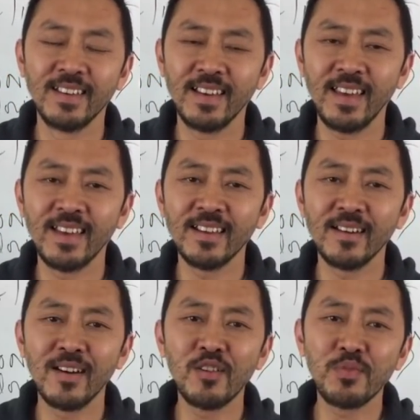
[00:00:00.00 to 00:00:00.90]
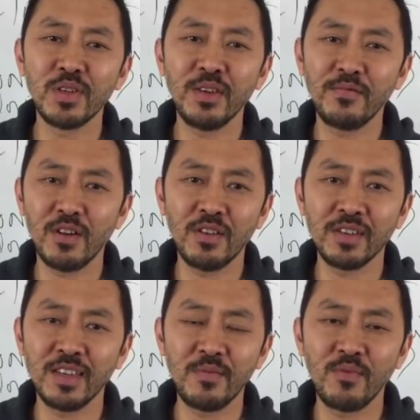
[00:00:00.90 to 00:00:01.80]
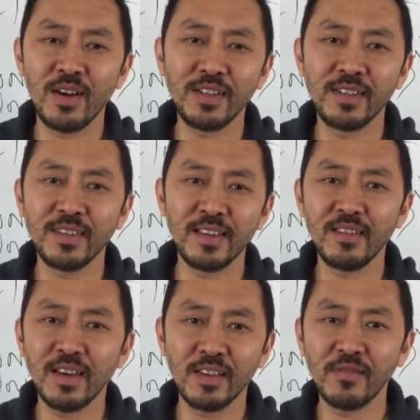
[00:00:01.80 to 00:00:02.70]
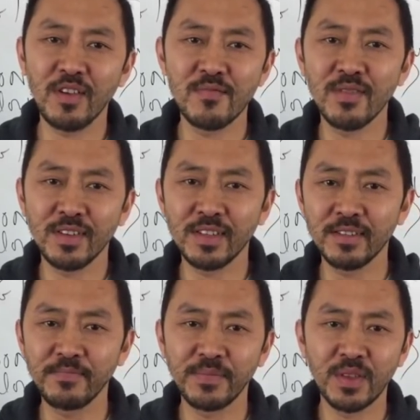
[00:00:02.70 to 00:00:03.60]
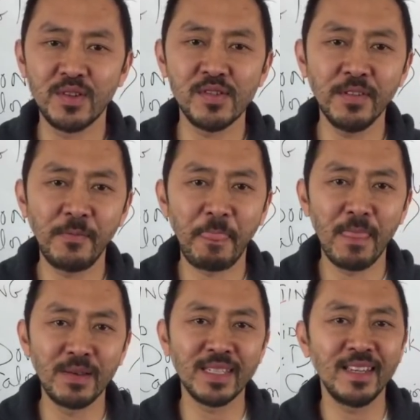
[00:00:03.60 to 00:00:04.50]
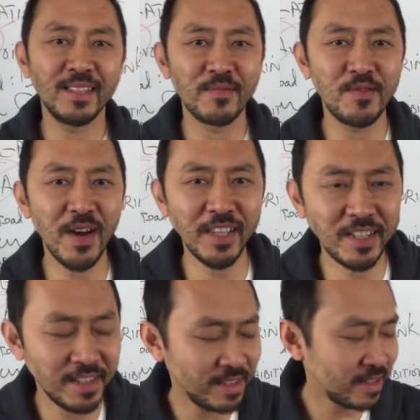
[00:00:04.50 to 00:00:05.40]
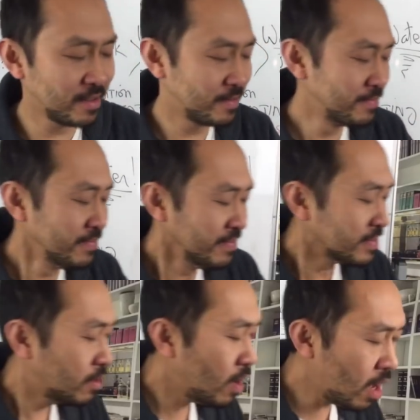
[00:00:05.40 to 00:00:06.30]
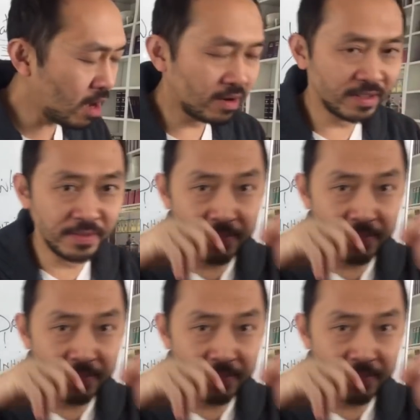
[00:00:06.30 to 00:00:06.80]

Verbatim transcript: And uh, I hope you keep following, keep watching. Thank you guys very much. Cool. Let's take some questions. Woo!